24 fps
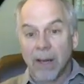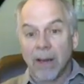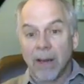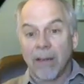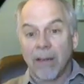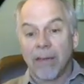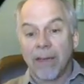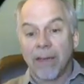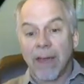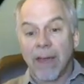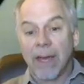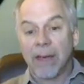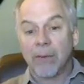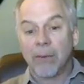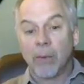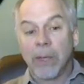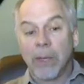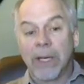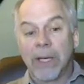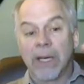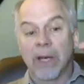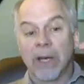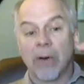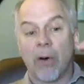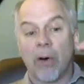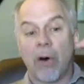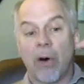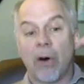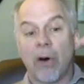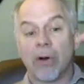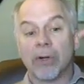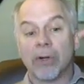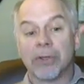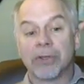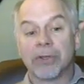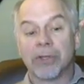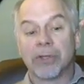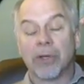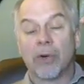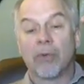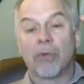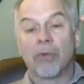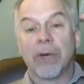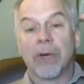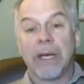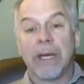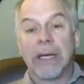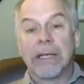then we can also
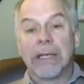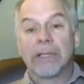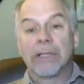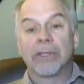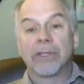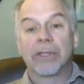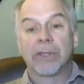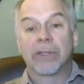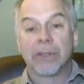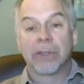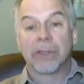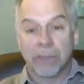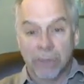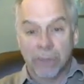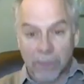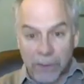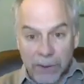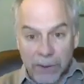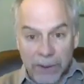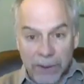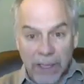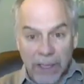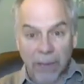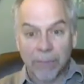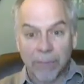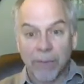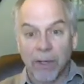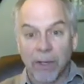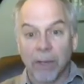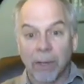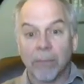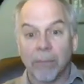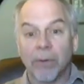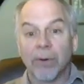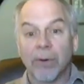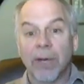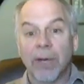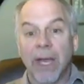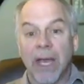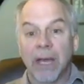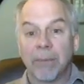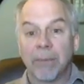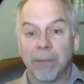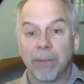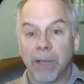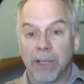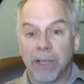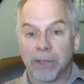reach step number
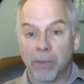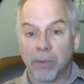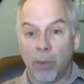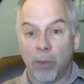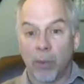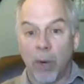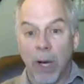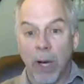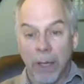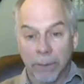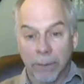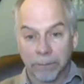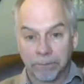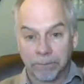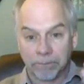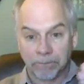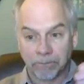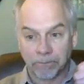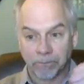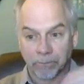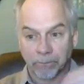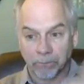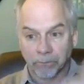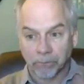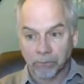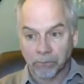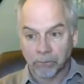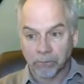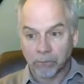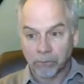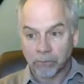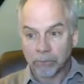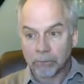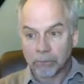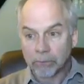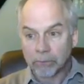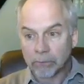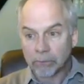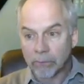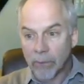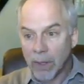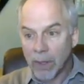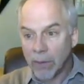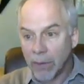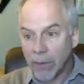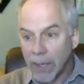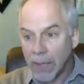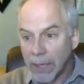k plus 1.
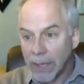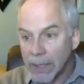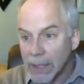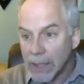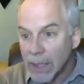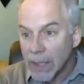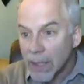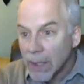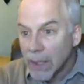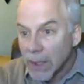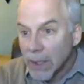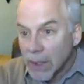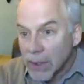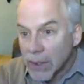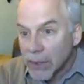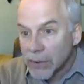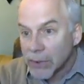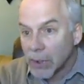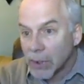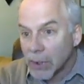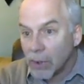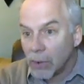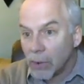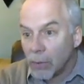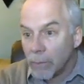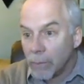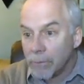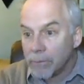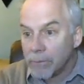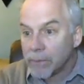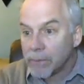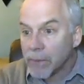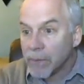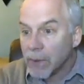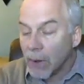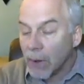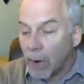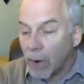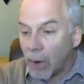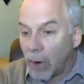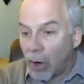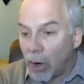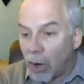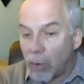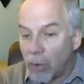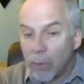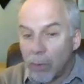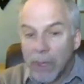All right? So
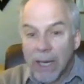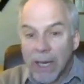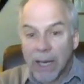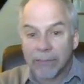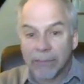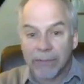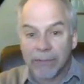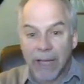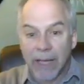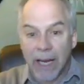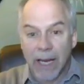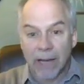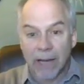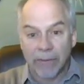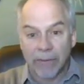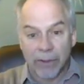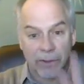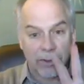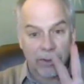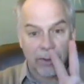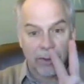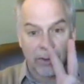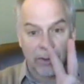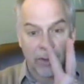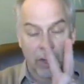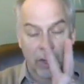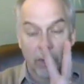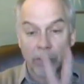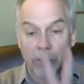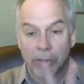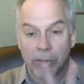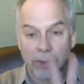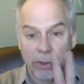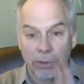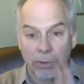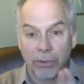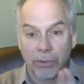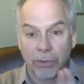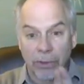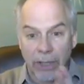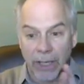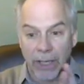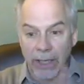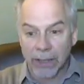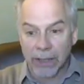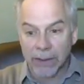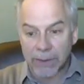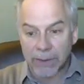all we have to have is those two
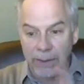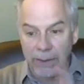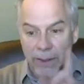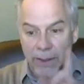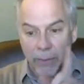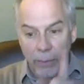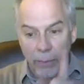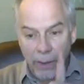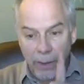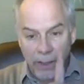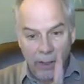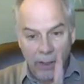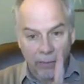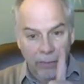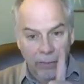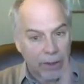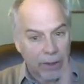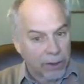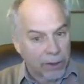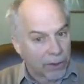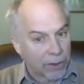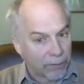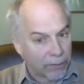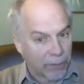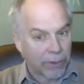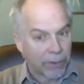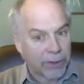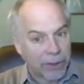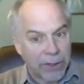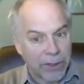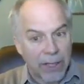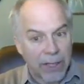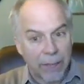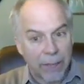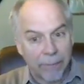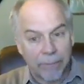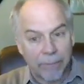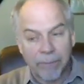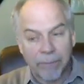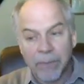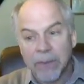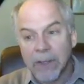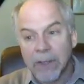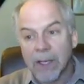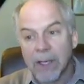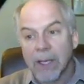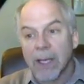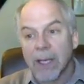things, that we can reach the first step,
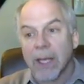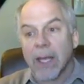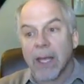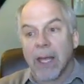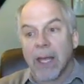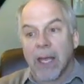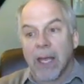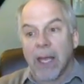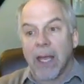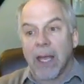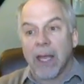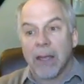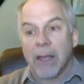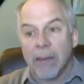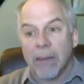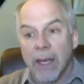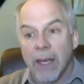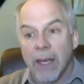and